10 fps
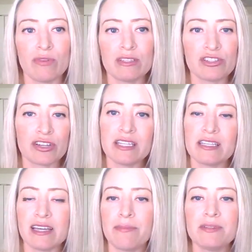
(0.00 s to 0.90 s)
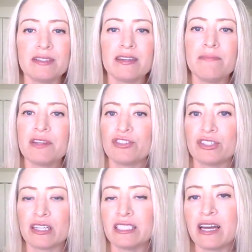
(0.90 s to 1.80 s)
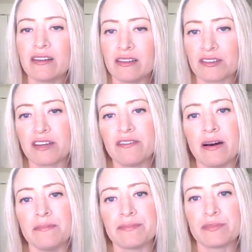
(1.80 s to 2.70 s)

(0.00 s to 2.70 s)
certain things happen to them, they'll shut down and they'll give up.